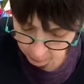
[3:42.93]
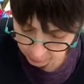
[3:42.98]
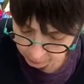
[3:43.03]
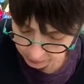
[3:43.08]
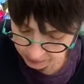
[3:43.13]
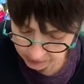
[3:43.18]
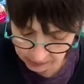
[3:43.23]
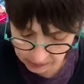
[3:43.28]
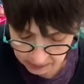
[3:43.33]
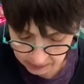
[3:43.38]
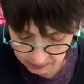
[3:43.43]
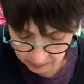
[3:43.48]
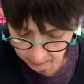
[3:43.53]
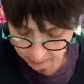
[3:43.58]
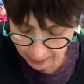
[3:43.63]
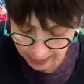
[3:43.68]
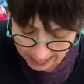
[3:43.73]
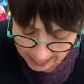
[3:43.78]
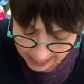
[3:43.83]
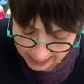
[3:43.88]
seasoned
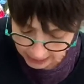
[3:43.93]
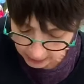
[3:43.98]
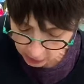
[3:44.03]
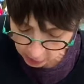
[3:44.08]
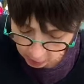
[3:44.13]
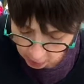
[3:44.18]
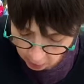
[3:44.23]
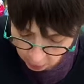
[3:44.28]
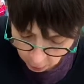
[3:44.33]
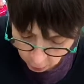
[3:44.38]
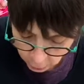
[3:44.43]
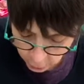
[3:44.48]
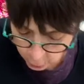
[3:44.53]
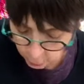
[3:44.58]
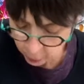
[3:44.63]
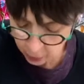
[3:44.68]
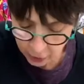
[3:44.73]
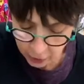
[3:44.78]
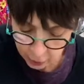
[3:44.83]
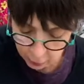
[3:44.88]
panko. You
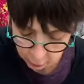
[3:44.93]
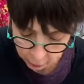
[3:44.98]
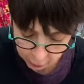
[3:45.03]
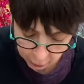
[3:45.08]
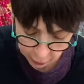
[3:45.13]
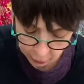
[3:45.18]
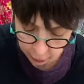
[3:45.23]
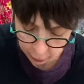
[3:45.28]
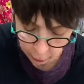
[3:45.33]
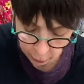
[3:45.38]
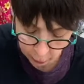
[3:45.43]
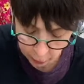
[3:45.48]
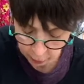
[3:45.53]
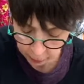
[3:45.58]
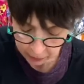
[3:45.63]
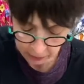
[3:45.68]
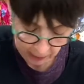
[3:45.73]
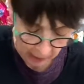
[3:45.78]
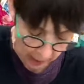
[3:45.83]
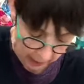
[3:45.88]
can use gluten. There's
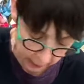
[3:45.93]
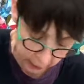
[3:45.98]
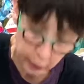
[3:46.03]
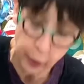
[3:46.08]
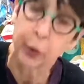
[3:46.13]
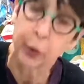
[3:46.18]
a lot of good